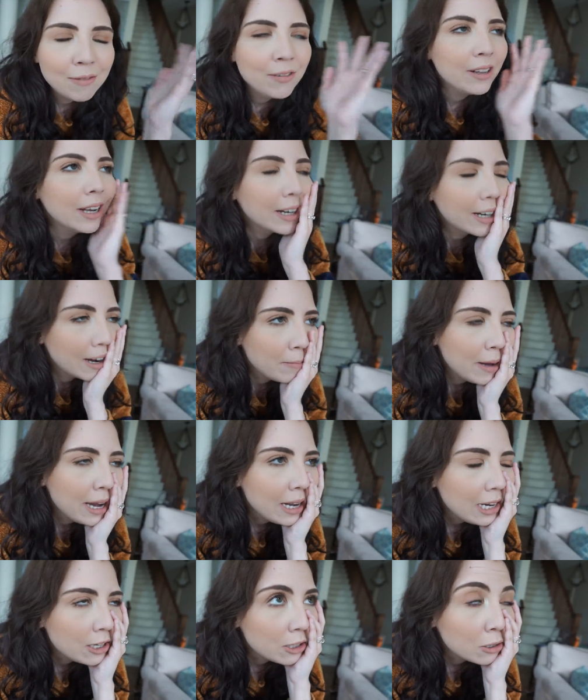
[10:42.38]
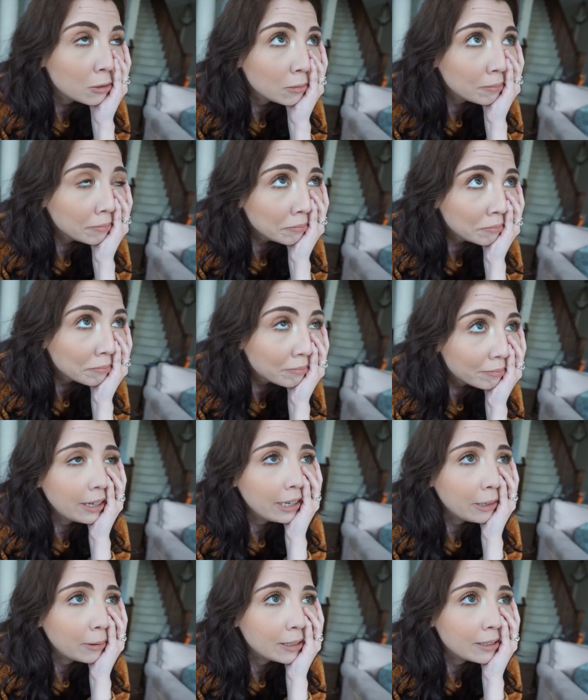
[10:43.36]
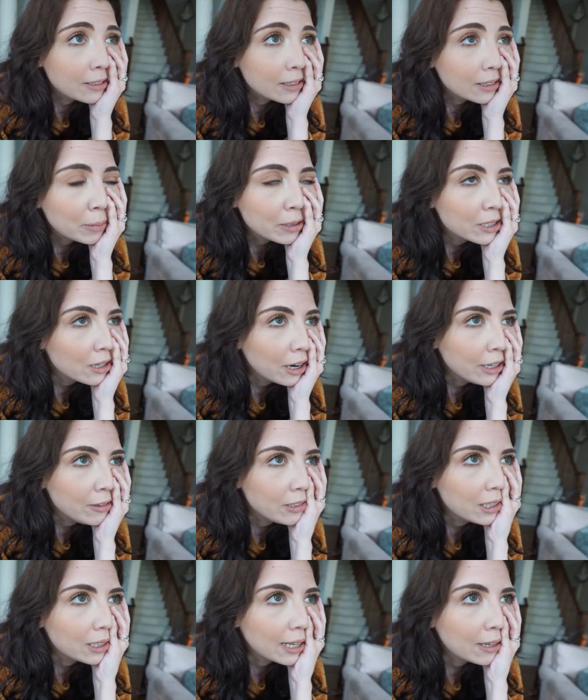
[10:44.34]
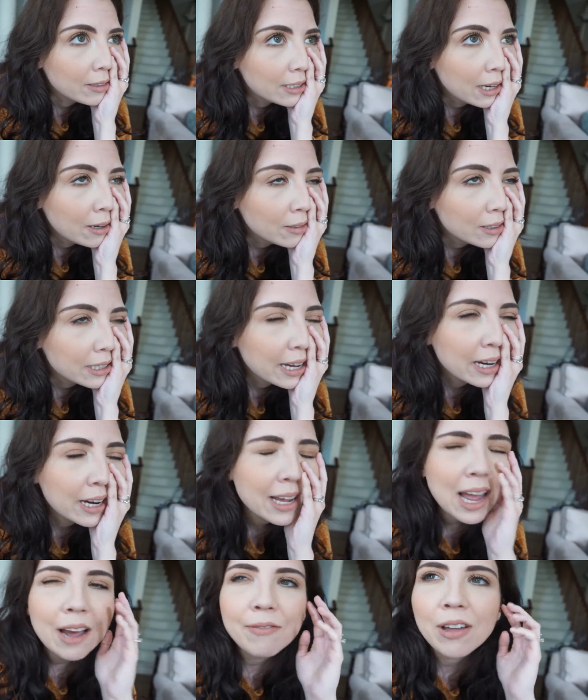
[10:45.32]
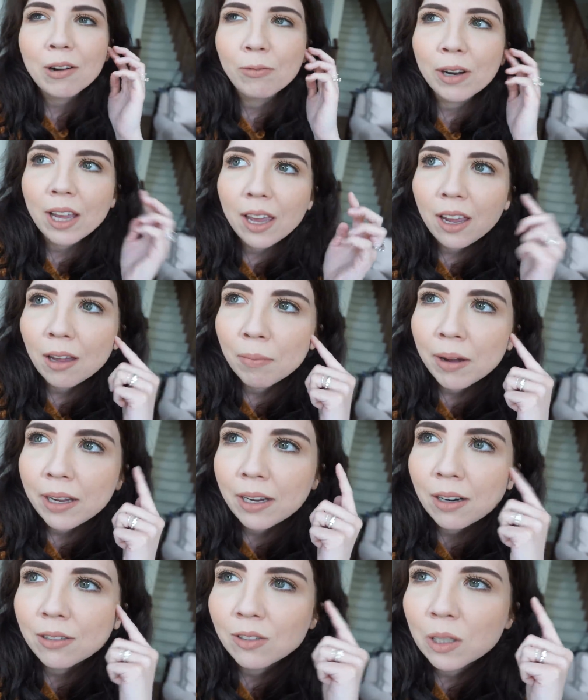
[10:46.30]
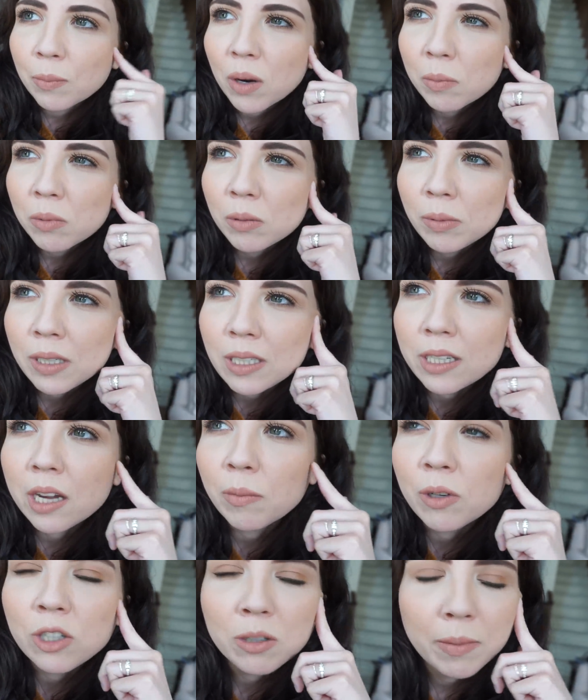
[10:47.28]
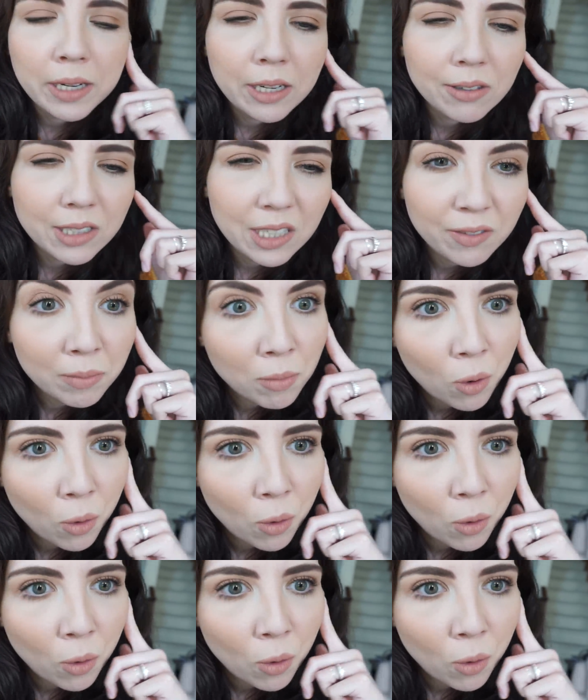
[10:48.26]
I feel like I'm 82. Anyways, I'm just not used to loud sounds. And I have that ringing in my ears, so I probably damaged my ears even